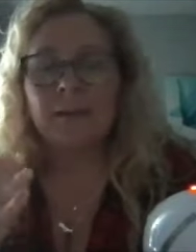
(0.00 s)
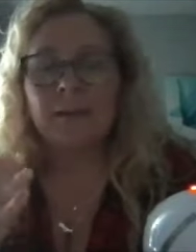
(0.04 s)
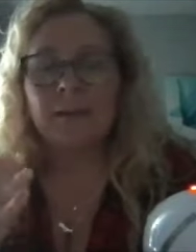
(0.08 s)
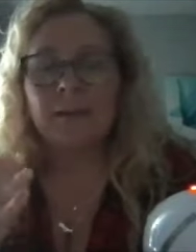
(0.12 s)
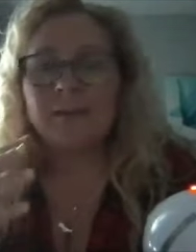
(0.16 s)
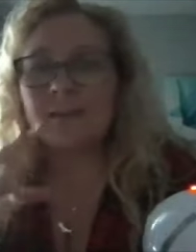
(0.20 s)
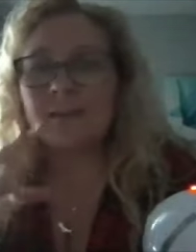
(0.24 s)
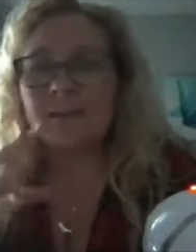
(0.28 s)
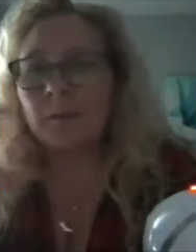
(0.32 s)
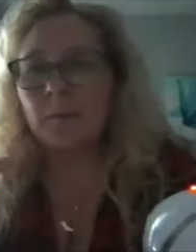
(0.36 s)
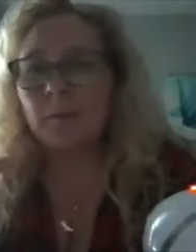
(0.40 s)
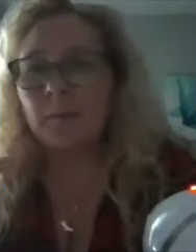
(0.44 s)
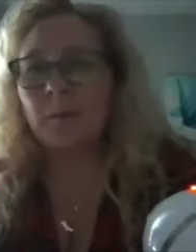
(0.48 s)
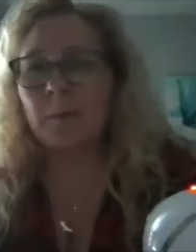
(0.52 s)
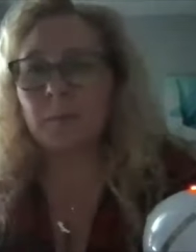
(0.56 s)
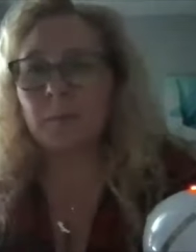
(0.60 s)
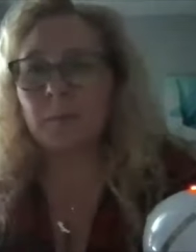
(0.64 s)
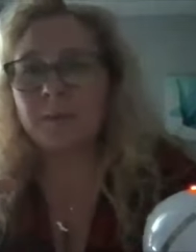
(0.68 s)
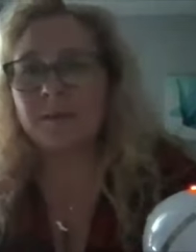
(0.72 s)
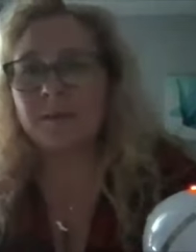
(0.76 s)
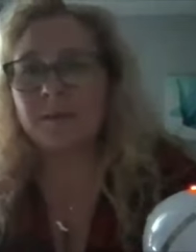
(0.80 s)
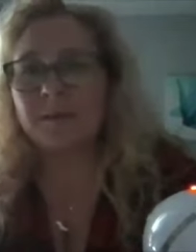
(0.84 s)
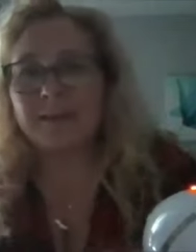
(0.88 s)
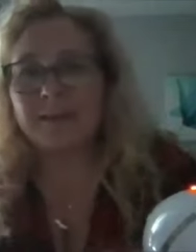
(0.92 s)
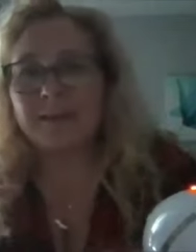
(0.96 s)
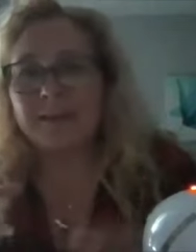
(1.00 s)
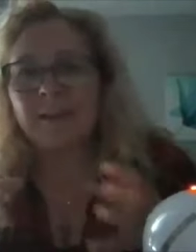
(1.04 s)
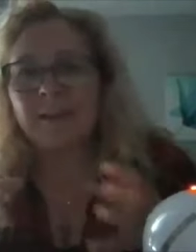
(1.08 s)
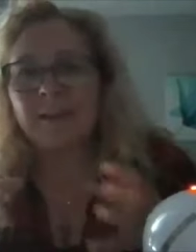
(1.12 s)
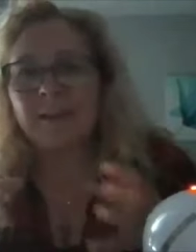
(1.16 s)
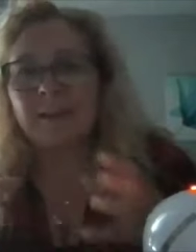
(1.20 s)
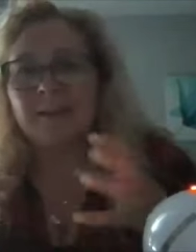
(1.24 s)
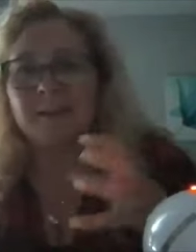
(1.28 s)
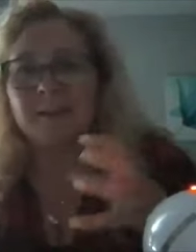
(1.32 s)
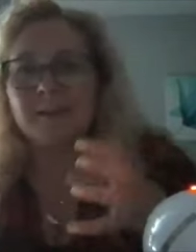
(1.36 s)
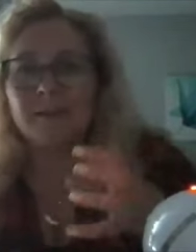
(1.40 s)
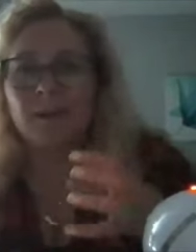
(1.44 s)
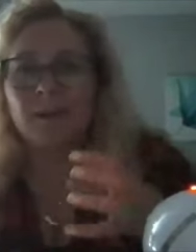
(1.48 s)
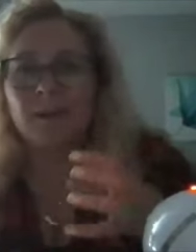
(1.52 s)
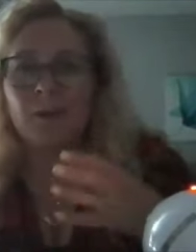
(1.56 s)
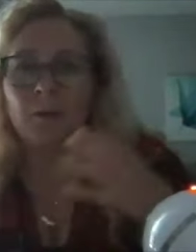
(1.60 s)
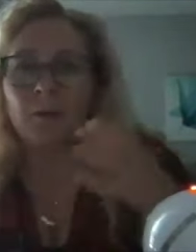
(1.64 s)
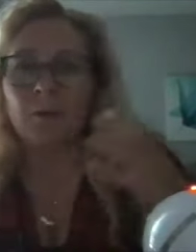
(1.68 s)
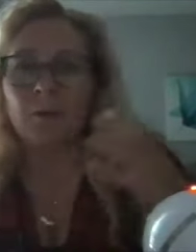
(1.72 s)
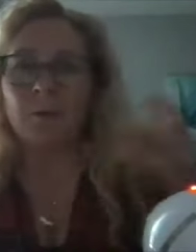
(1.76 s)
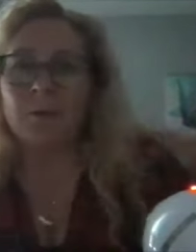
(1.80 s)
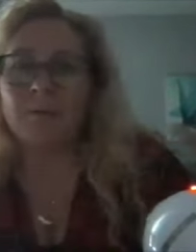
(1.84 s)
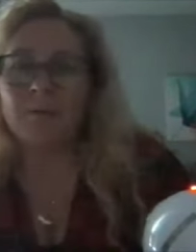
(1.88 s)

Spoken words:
It's like when we were sitting in circle,